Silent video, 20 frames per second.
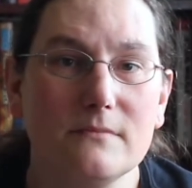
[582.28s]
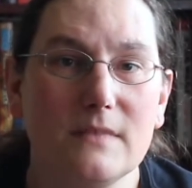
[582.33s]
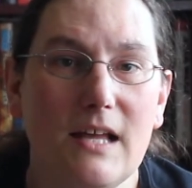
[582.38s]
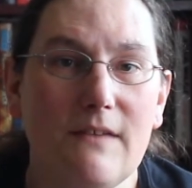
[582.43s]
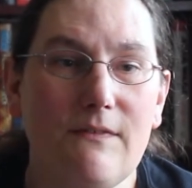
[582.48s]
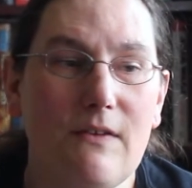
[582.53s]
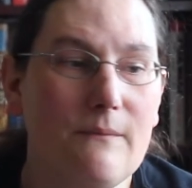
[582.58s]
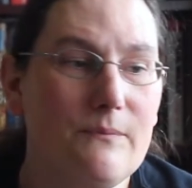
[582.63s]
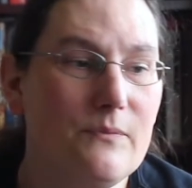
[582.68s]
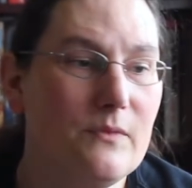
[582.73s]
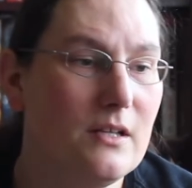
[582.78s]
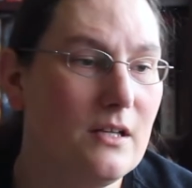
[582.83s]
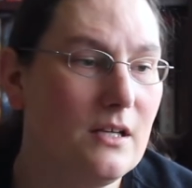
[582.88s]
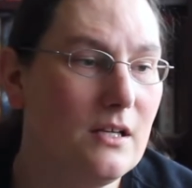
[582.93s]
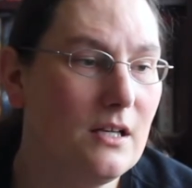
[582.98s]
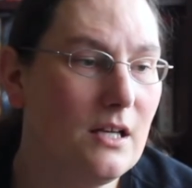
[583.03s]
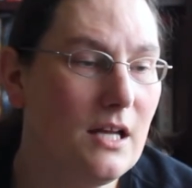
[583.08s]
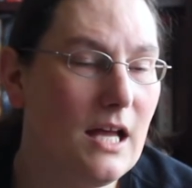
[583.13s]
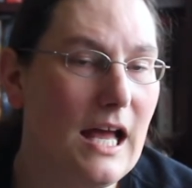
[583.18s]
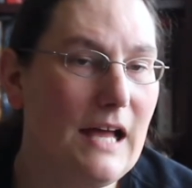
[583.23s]
If I'm
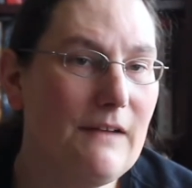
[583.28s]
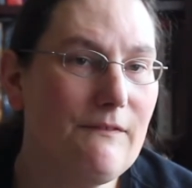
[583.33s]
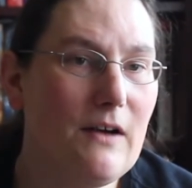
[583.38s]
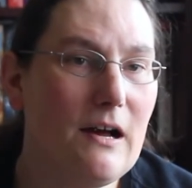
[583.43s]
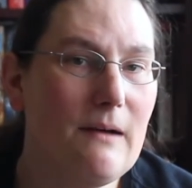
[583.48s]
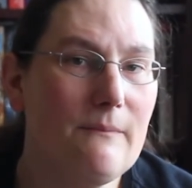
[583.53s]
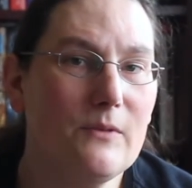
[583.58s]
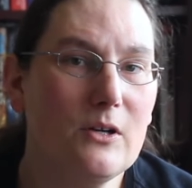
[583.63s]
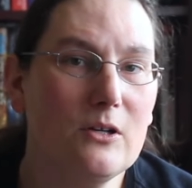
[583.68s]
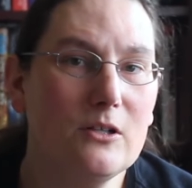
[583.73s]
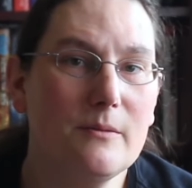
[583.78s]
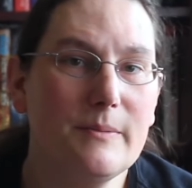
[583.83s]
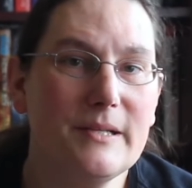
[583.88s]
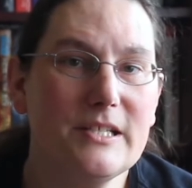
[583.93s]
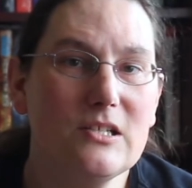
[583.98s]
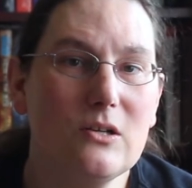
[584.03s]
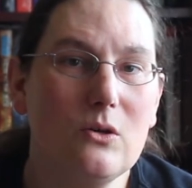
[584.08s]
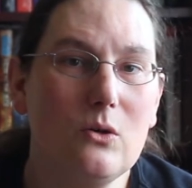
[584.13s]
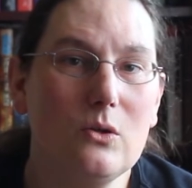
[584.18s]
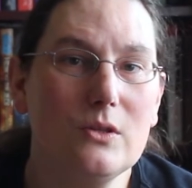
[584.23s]
if I'm going to be
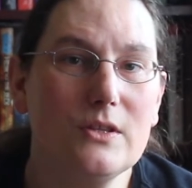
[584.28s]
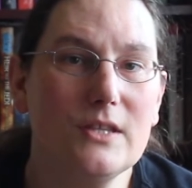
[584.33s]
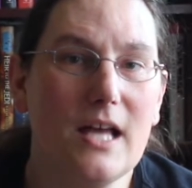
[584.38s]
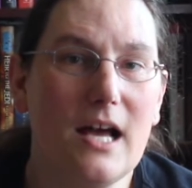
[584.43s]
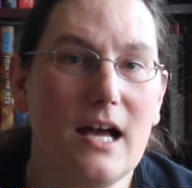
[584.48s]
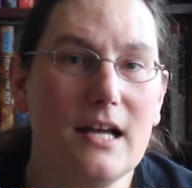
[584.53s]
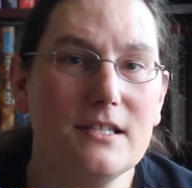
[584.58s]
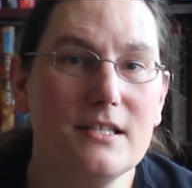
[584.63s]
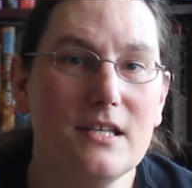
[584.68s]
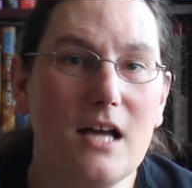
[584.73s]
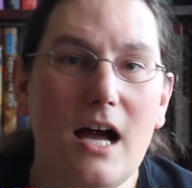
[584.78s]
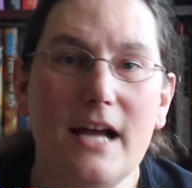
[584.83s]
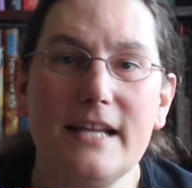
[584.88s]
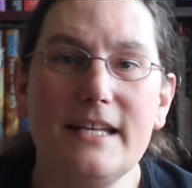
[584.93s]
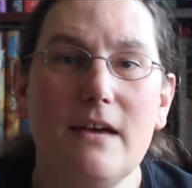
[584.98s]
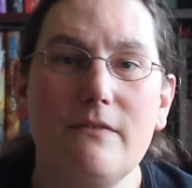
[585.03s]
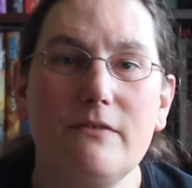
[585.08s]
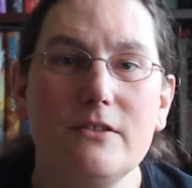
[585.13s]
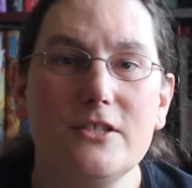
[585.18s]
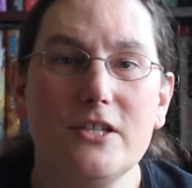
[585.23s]
told that I
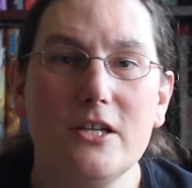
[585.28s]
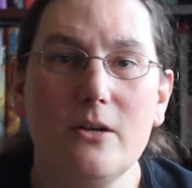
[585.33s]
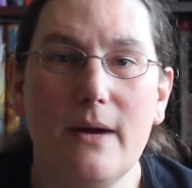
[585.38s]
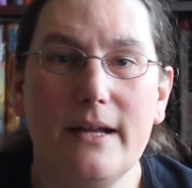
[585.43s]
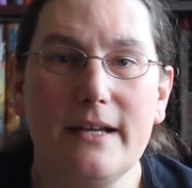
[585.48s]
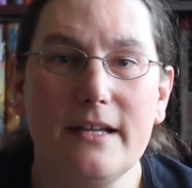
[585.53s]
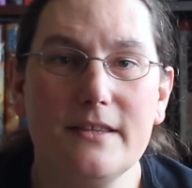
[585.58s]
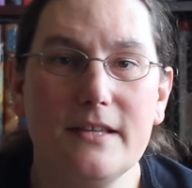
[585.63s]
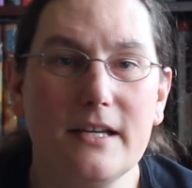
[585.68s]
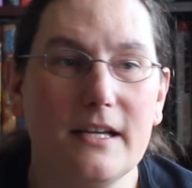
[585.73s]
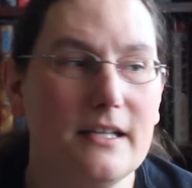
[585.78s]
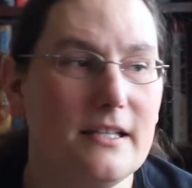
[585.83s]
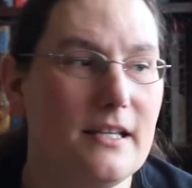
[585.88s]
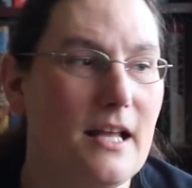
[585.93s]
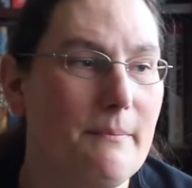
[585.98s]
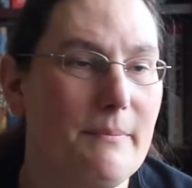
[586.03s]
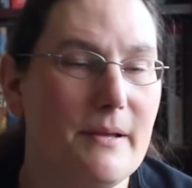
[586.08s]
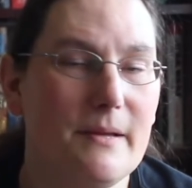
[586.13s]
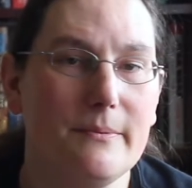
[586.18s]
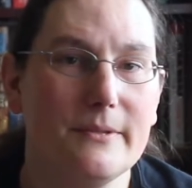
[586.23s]
never do anything and
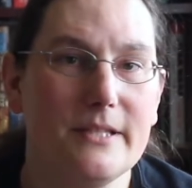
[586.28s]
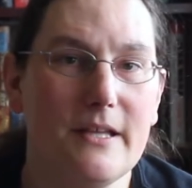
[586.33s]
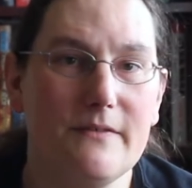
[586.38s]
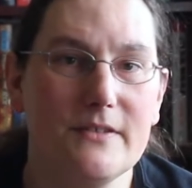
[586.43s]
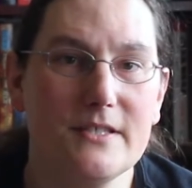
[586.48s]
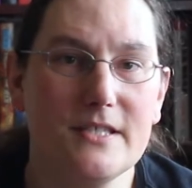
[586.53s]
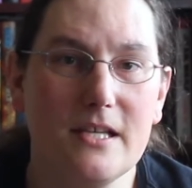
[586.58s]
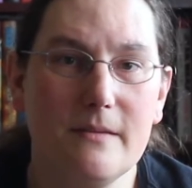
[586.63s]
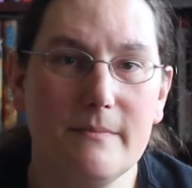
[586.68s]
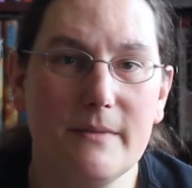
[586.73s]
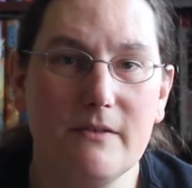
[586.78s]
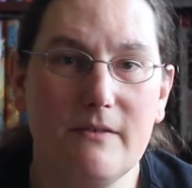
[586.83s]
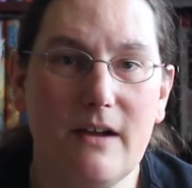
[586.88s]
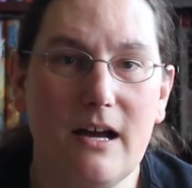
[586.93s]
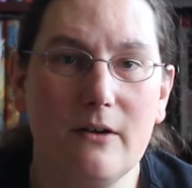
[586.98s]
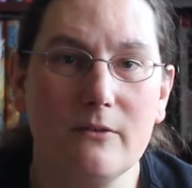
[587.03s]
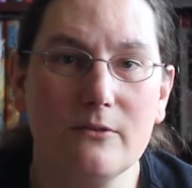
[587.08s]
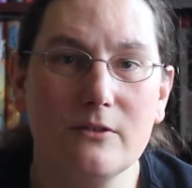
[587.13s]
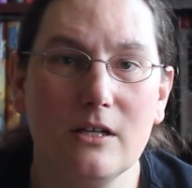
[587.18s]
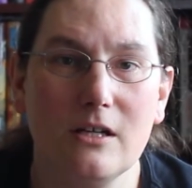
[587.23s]
that people never see me
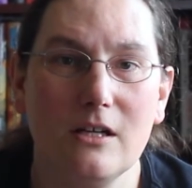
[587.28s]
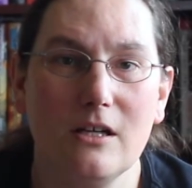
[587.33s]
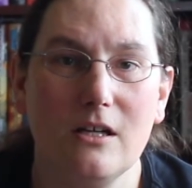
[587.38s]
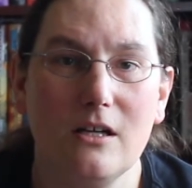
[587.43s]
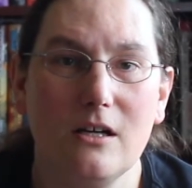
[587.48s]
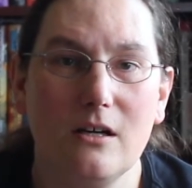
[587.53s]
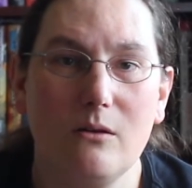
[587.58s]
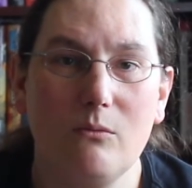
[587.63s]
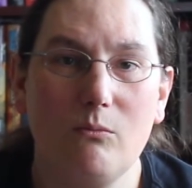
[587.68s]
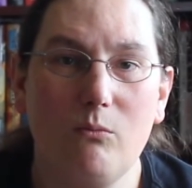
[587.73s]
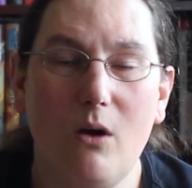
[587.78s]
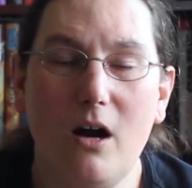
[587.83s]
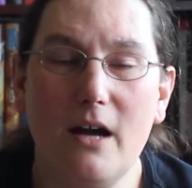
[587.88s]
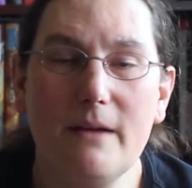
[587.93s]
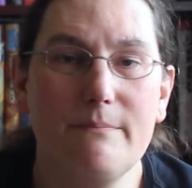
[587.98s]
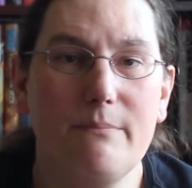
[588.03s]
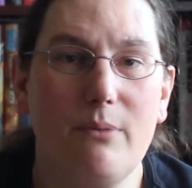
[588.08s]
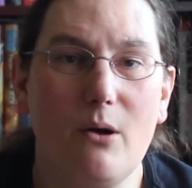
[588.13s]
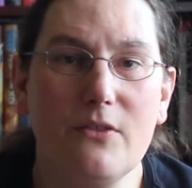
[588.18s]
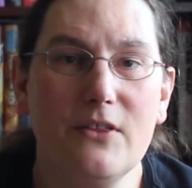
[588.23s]
around, why
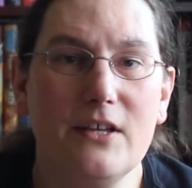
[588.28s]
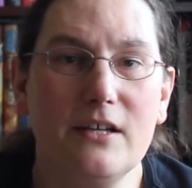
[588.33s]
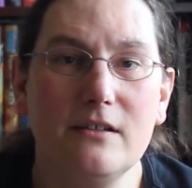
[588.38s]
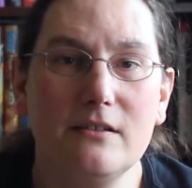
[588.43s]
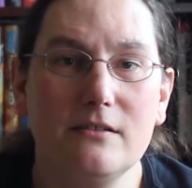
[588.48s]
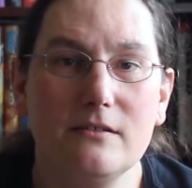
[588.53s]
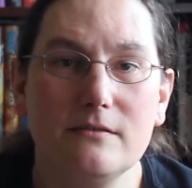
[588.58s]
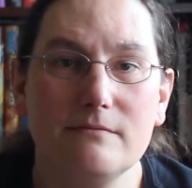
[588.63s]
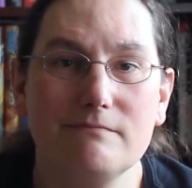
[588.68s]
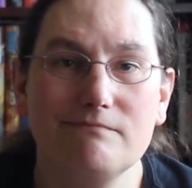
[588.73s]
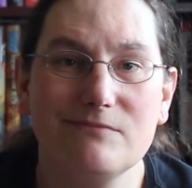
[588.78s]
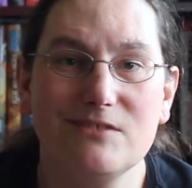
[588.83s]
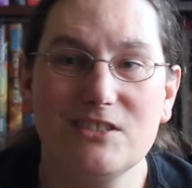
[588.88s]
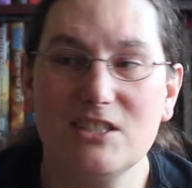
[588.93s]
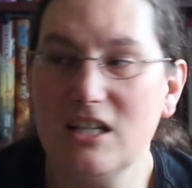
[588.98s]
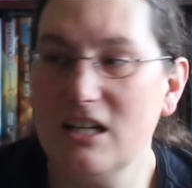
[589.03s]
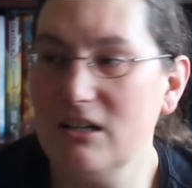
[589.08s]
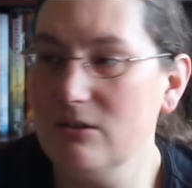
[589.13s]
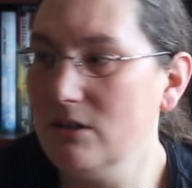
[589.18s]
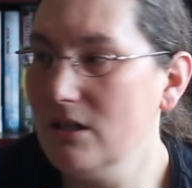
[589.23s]
bother?
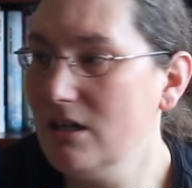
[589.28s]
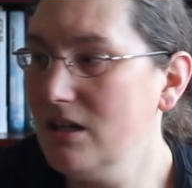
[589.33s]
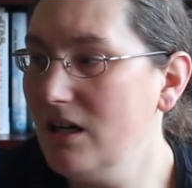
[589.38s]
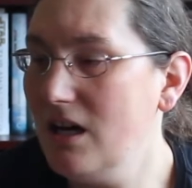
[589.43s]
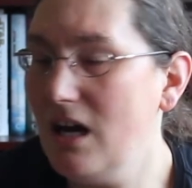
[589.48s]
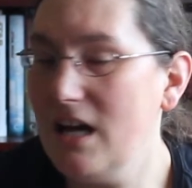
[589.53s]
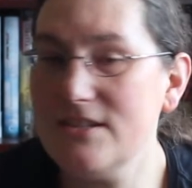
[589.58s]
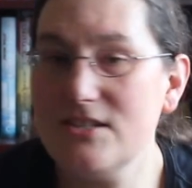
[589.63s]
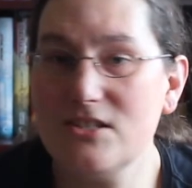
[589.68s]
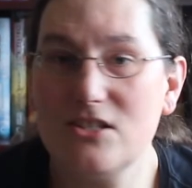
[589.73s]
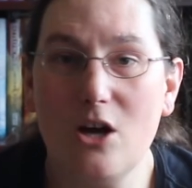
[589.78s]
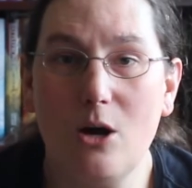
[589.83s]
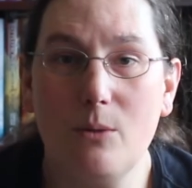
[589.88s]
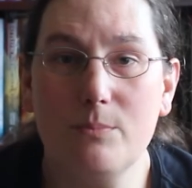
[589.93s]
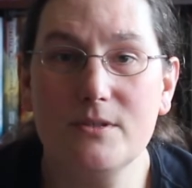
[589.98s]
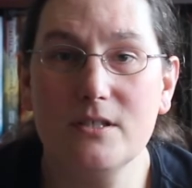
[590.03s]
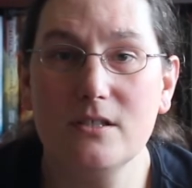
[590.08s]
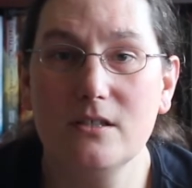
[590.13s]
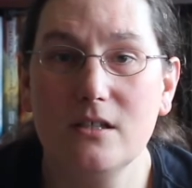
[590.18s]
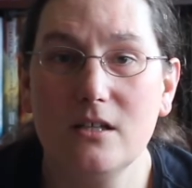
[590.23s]
So I
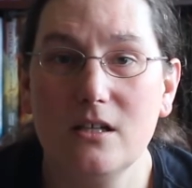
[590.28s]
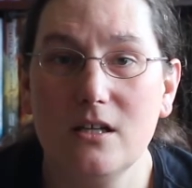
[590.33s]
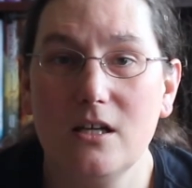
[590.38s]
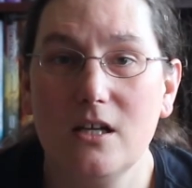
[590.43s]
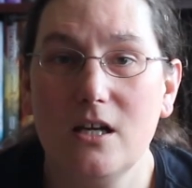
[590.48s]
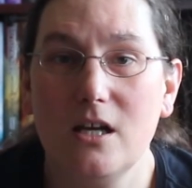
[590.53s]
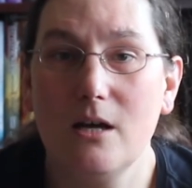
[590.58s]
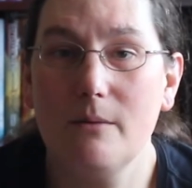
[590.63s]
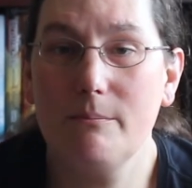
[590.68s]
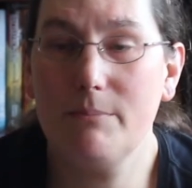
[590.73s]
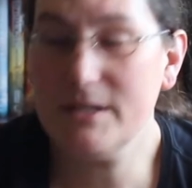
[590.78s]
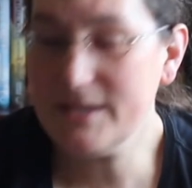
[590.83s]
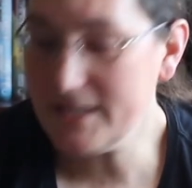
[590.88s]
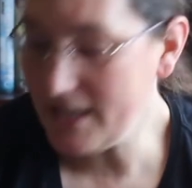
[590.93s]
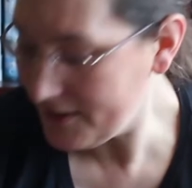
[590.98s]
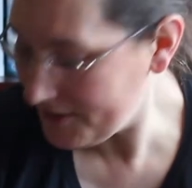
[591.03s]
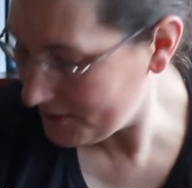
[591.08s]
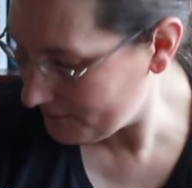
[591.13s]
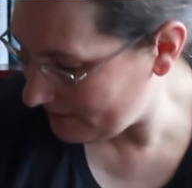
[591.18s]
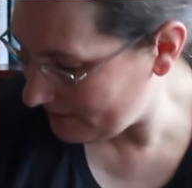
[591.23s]
stopped. But the other